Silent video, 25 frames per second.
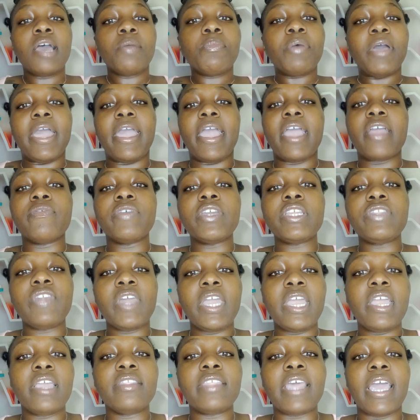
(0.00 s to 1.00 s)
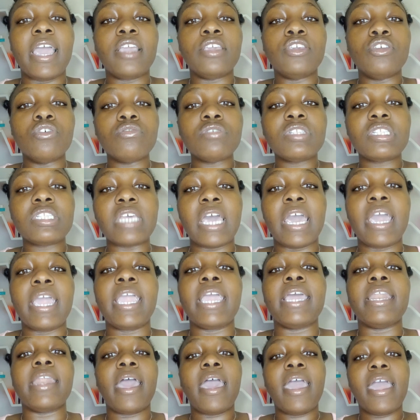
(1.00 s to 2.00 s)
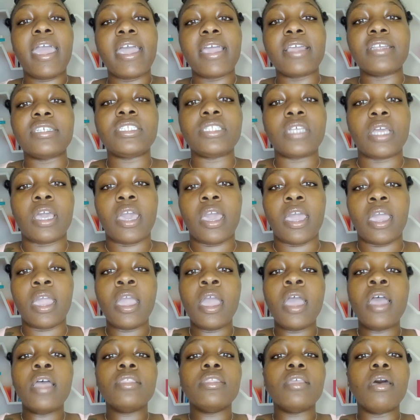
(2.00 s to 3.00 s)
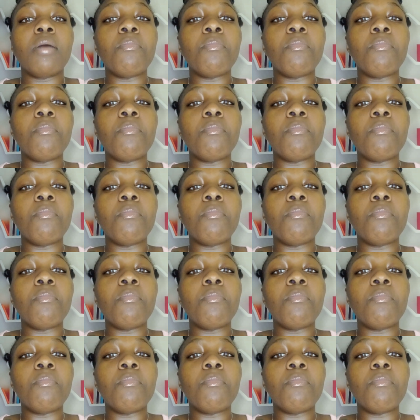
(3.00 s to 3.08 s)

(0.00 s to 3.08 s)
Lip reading: Put everything that you say in a hashtag.